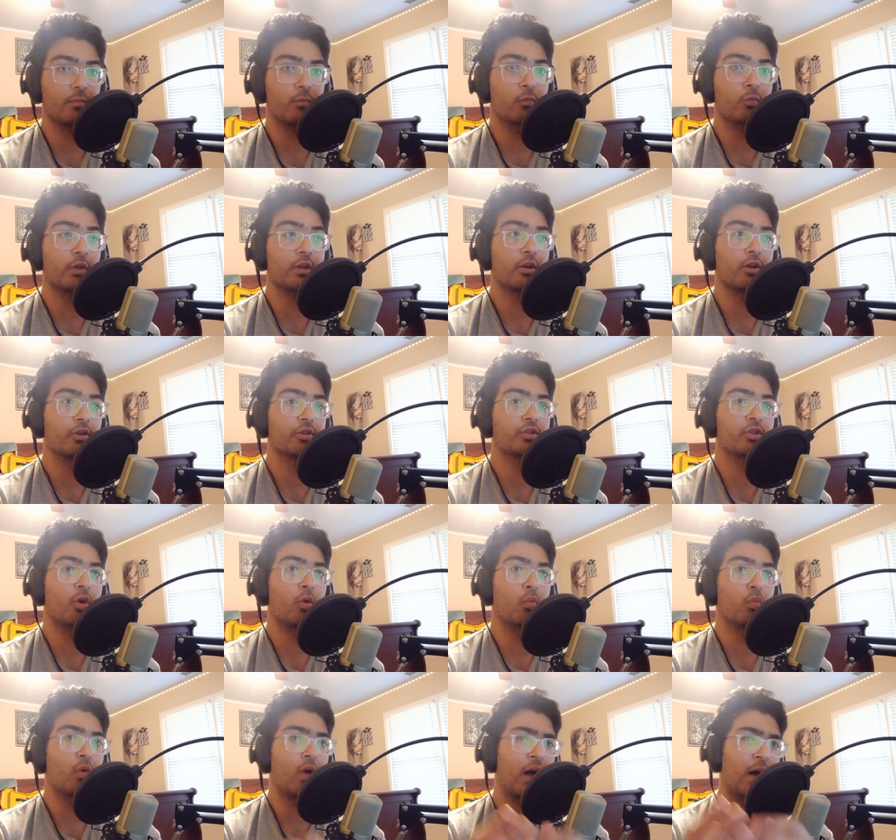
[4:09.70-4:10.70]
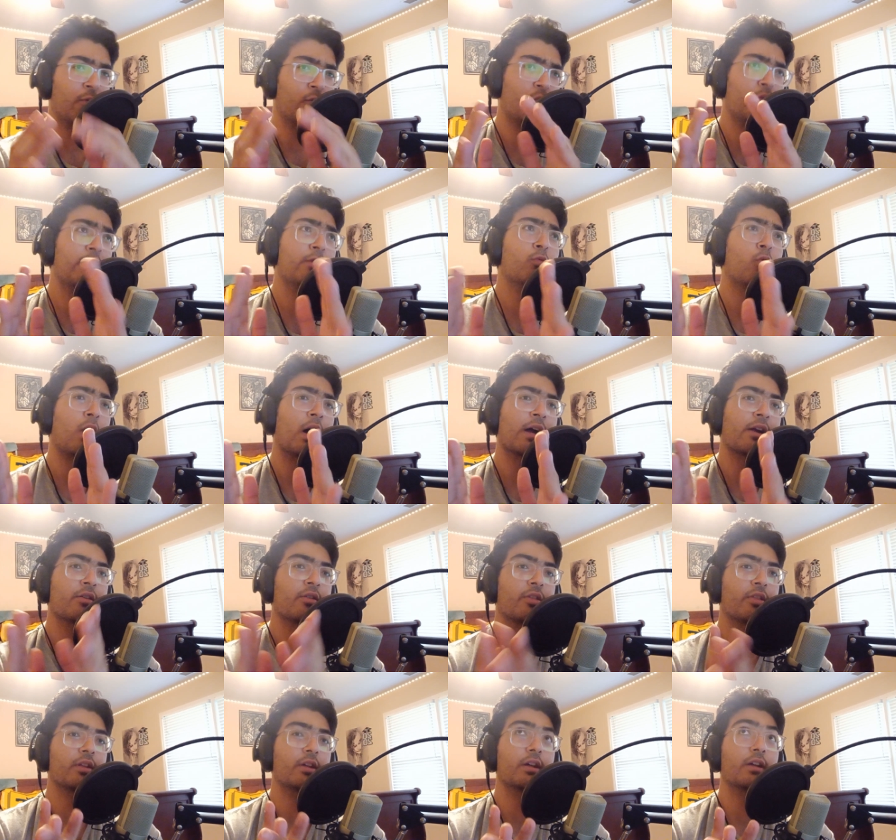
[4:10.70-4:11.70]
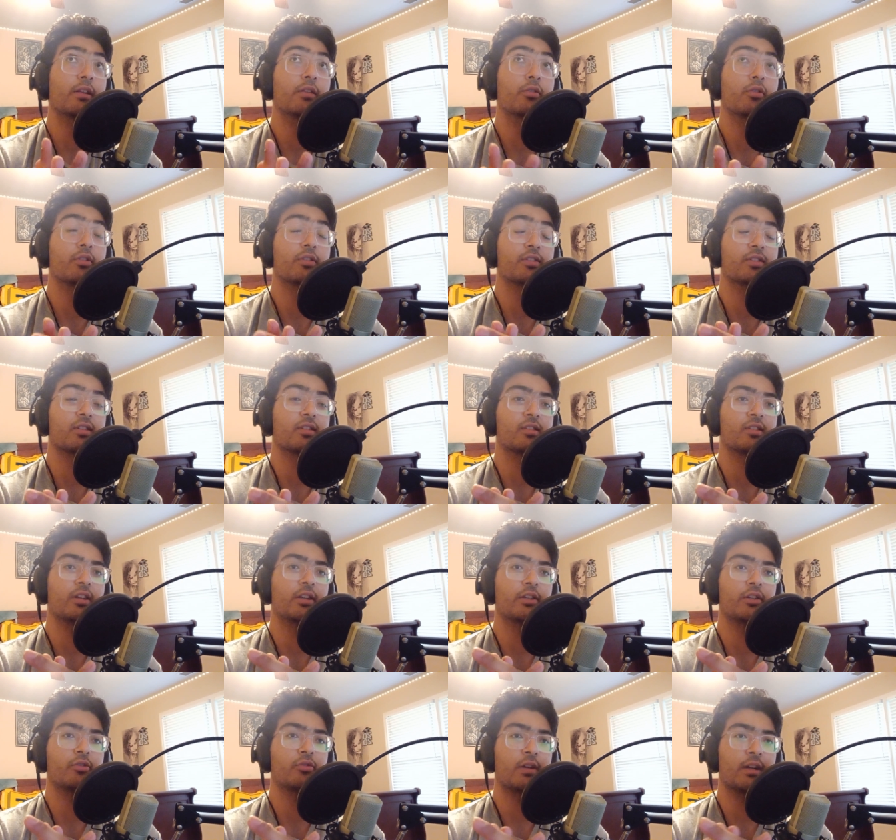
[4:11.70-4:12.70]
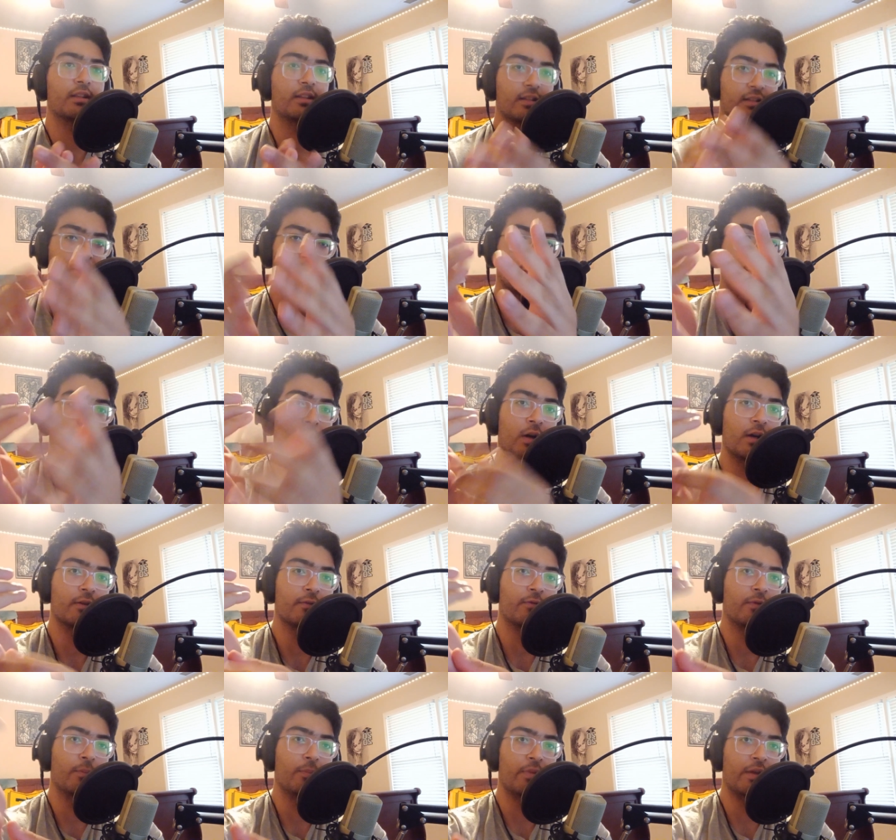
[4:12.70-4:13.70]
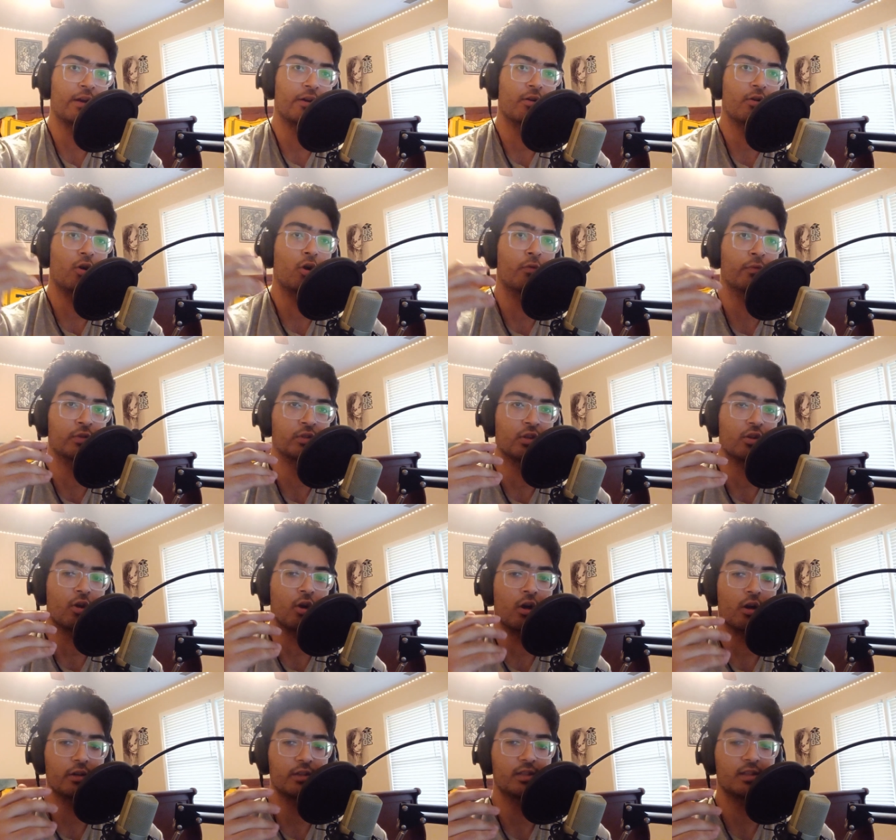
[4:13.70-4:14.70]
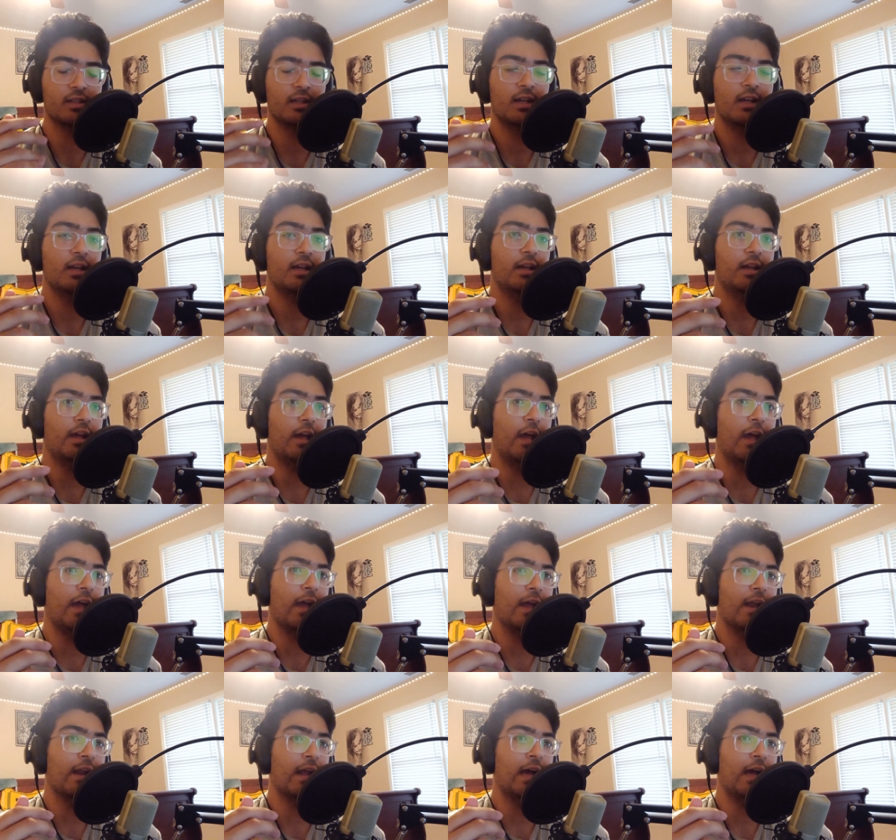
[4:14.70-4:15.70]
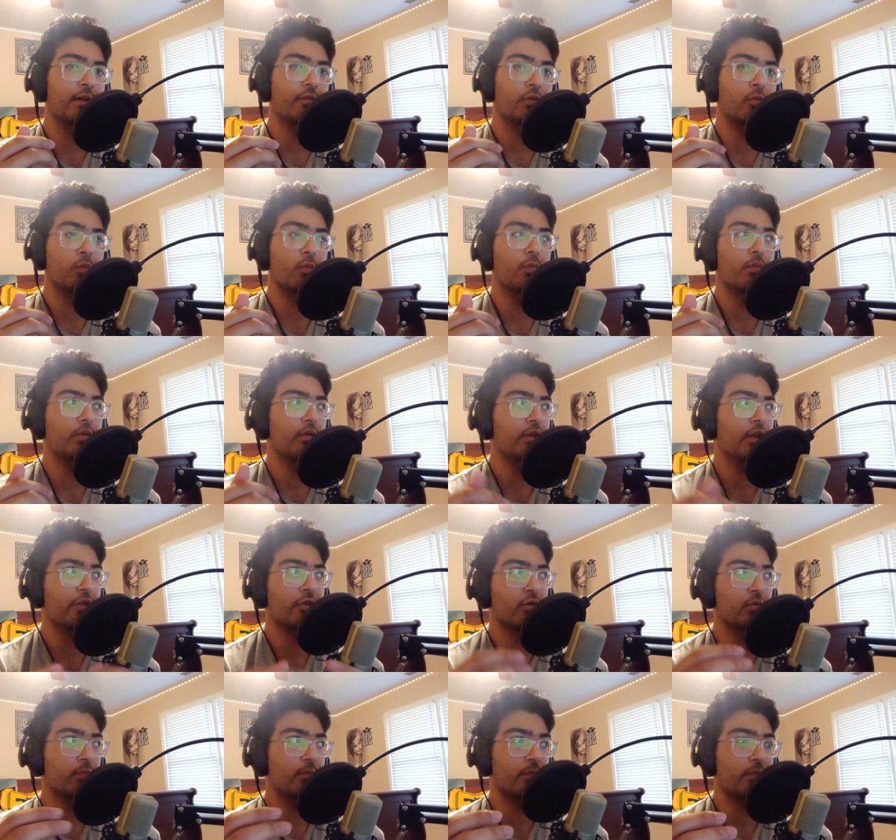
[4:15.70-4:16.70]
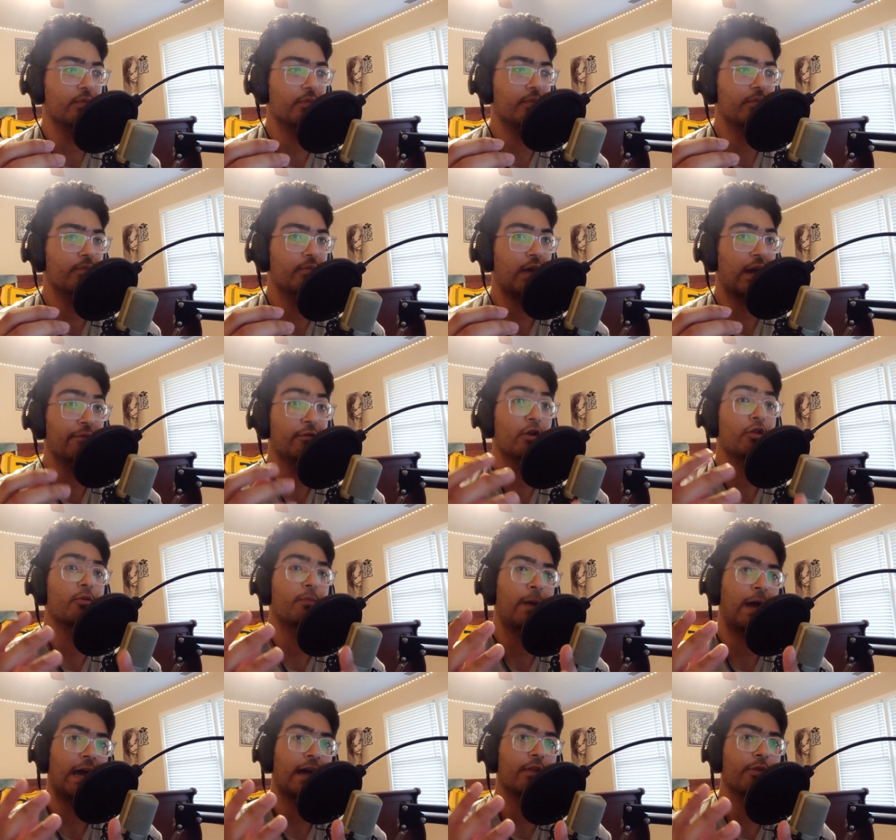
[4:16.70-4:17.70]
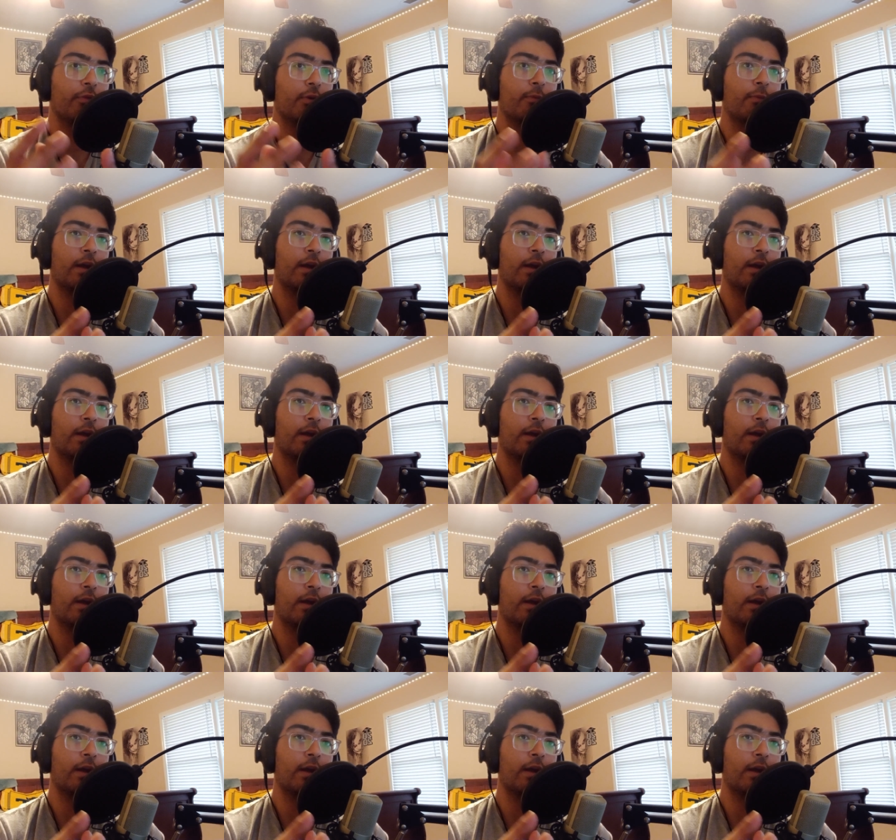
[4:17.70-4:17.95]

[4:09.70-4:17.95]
We could also rewire the nucleus of the solitary tract, like some of the wiring from there over to the heart, and have another pathway,